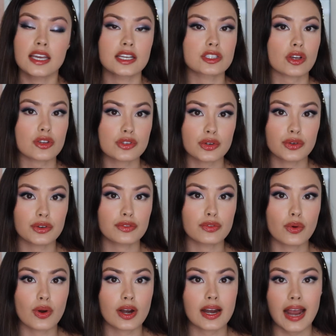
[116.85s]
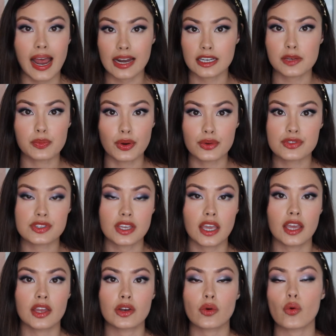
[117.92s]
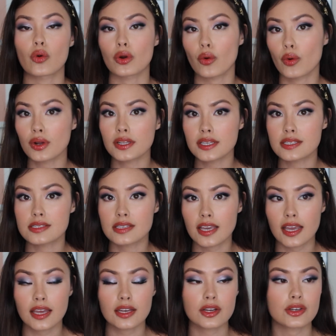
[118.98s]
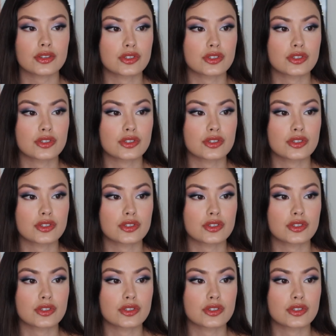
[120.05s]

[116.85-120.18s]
It's also good for acne prone skin or oily skin,